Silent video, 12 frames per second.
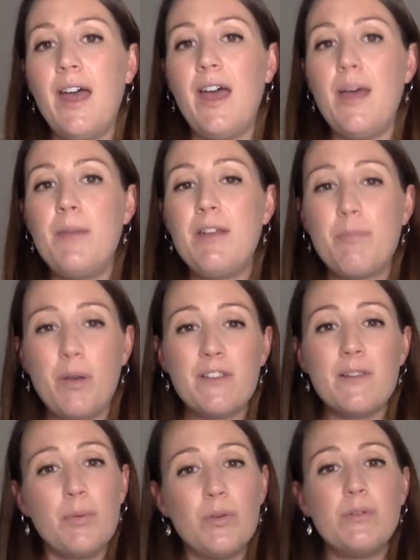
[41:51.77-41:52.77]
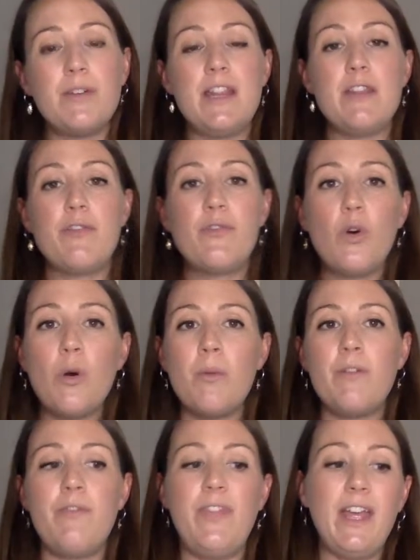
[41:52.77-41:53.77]
um, if possible, in the
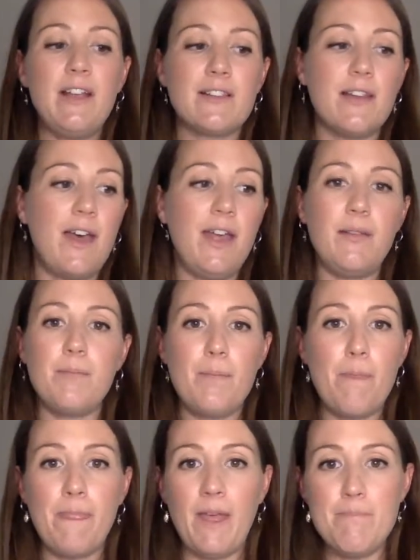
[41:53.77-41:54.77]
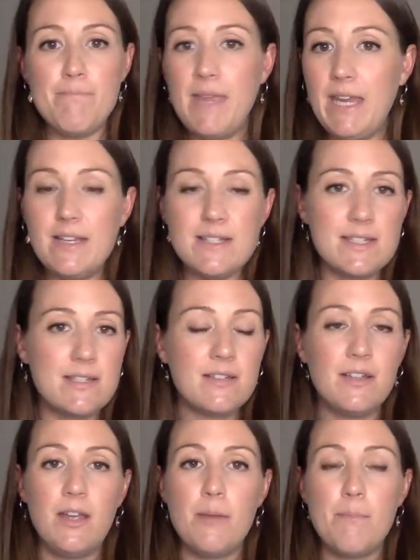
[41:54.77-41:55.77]
form of things like meat,